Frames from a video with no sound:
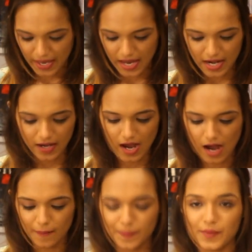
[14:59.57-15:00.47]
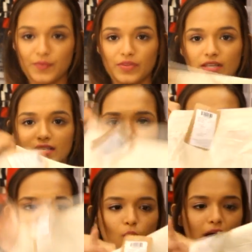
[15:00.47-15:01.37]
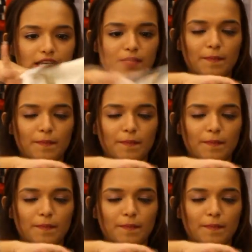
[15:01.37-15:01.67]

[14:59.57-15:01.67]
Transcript: paired up this white